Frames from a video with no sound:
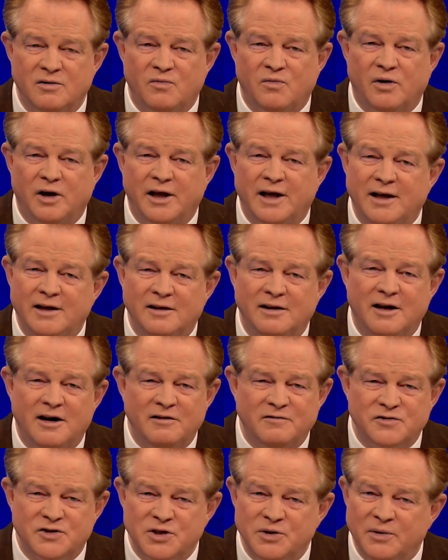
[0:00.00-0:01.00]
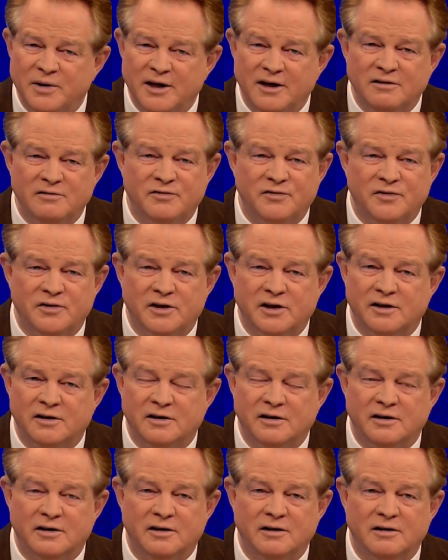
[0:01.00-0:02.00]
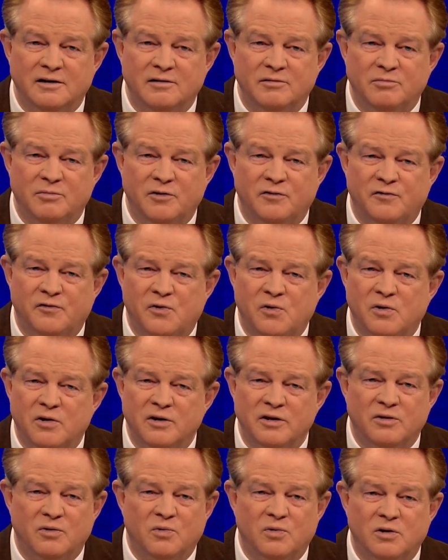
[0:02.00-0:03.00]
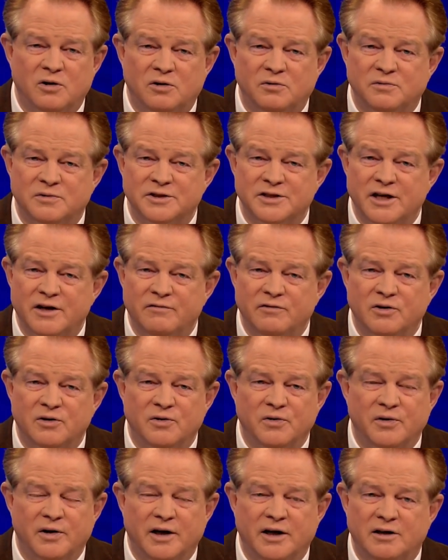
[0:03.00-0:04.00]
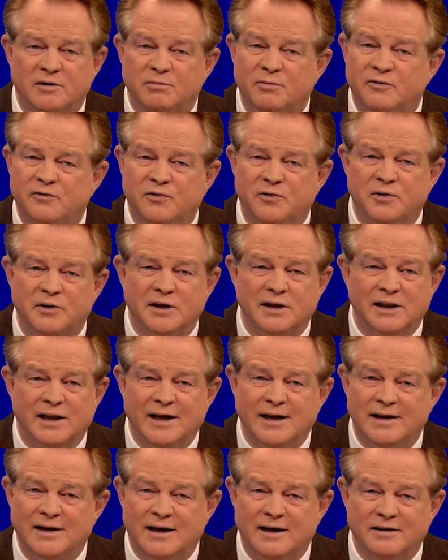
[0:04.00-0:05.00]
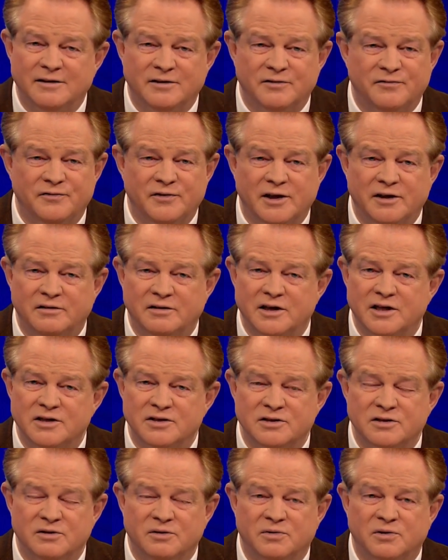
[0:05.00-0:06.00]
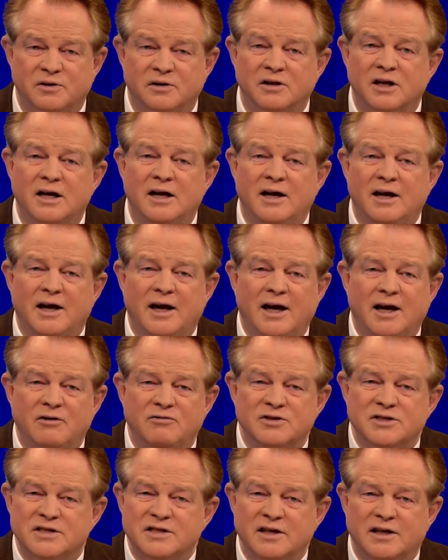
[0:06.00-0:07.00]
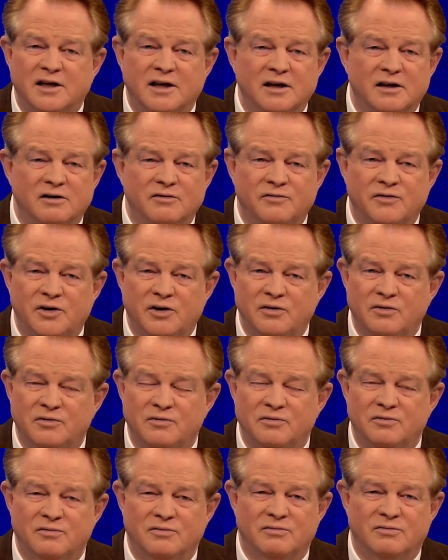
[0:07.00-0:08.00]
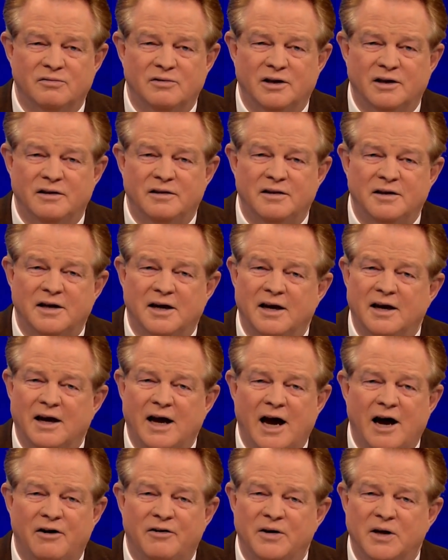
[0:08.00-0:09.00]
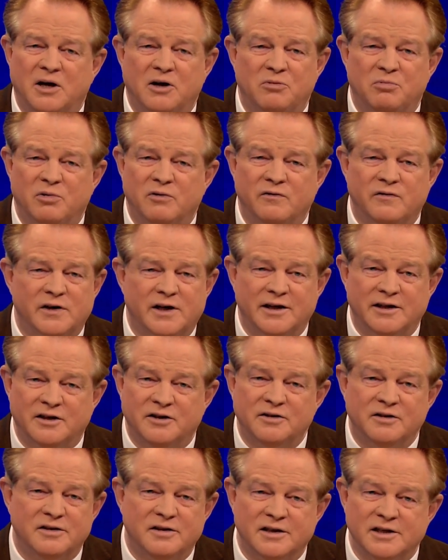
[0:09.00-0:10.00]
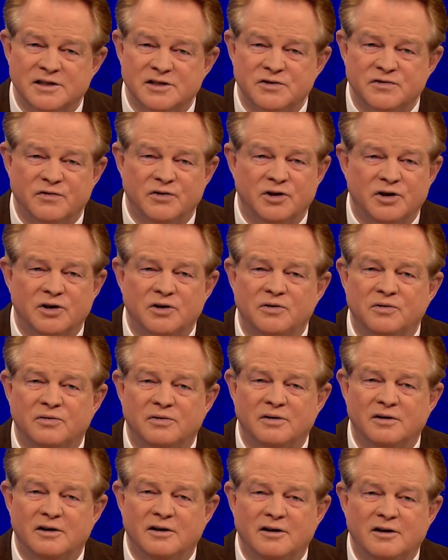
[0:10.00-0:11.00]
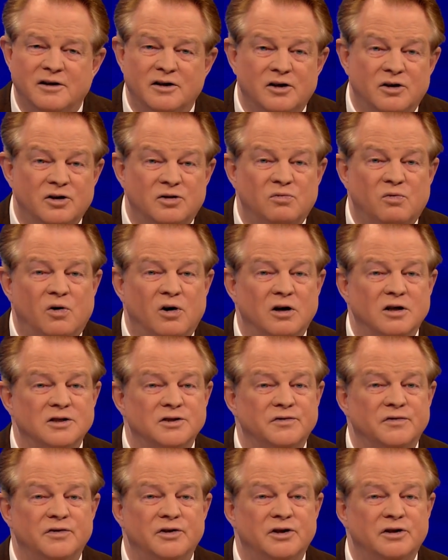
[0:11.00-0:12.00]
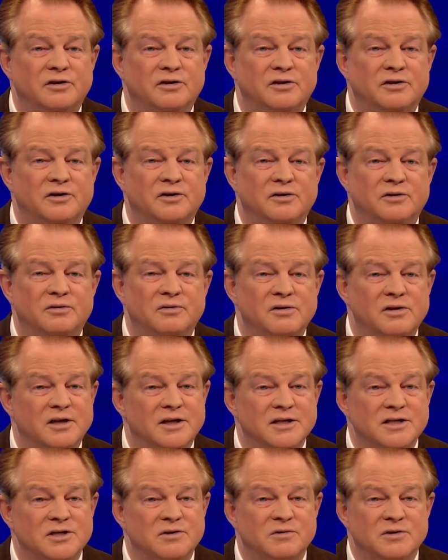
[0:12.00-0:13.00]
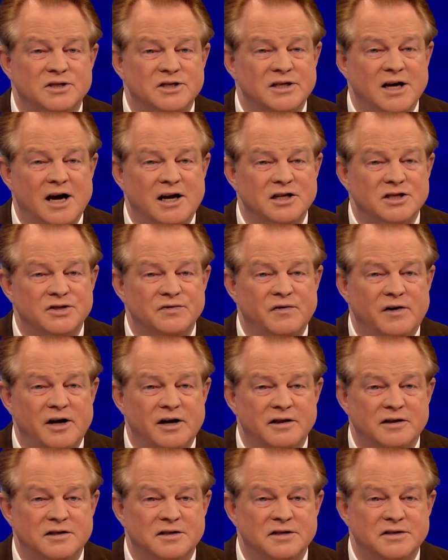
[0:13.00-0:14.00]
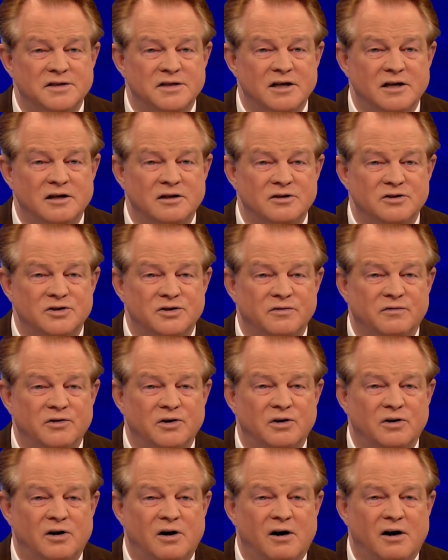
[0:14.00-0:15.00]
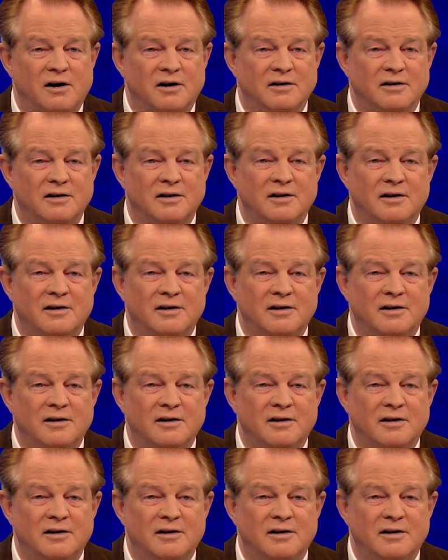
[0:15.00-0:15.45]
Well, He loves you infinitely. Before the world was ever created, before he laid out the foundation of the world, he was thinking of you and thinking how he could provide good things for you, good works for you to do, things that would satisfy the desires of your heart.